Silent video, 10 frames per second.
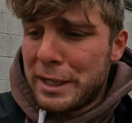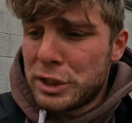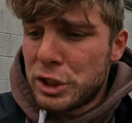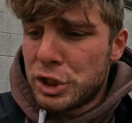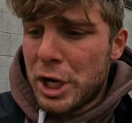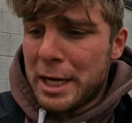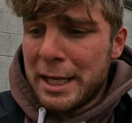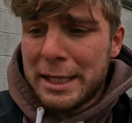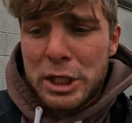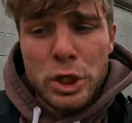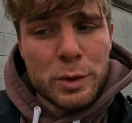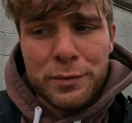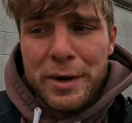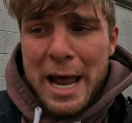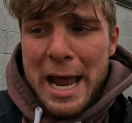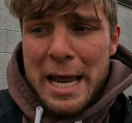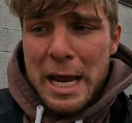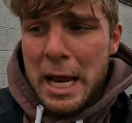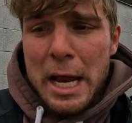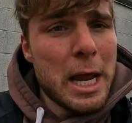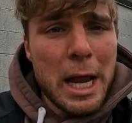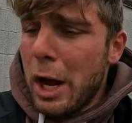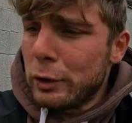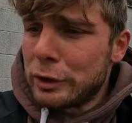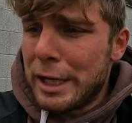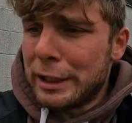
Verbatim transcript: that isn't shiny, a Cutiefly, also